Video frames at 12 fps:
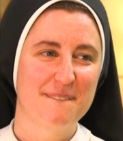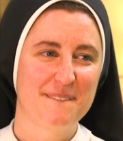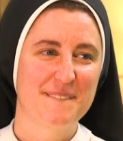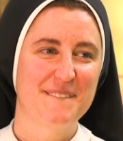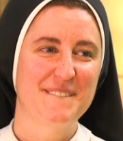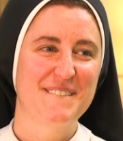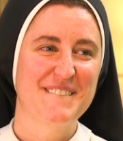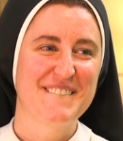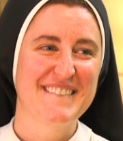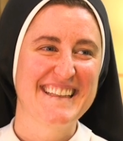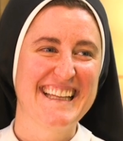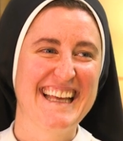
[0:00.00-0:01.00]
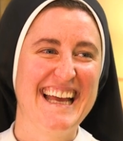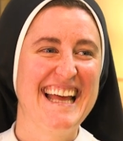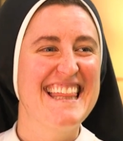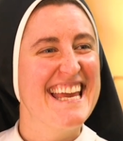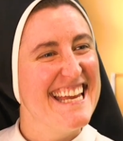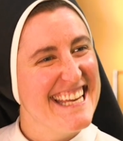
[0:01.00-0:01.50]
Mary Ignatius, thank
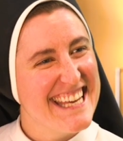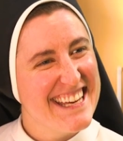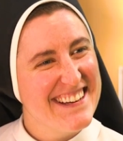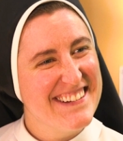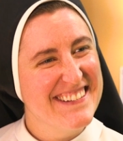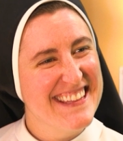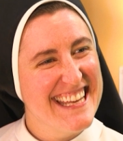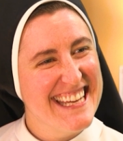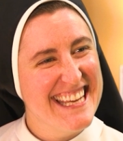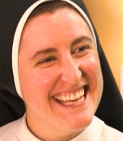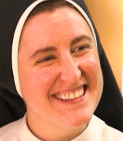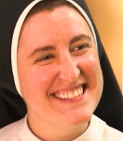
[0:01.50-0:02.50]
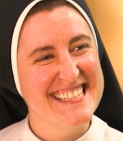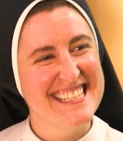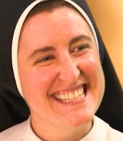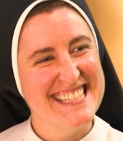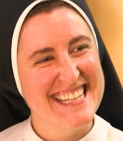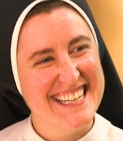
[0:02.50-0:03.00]
you. It is a beautiful
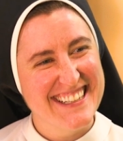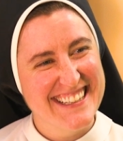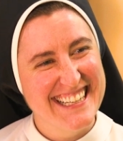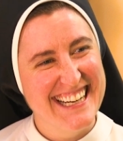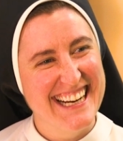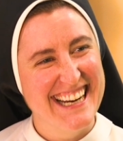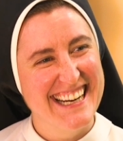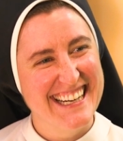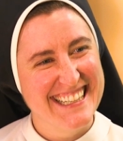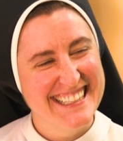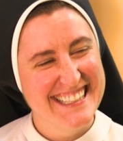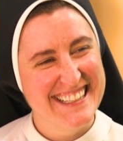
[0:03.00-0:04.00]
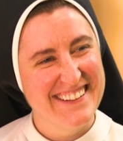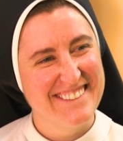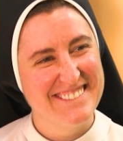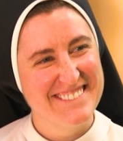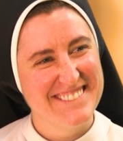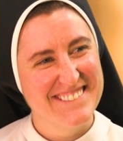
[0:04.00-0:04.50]
story. And
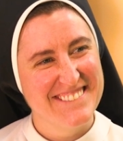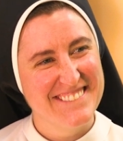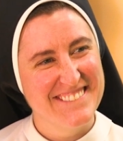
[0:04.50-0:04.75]
so many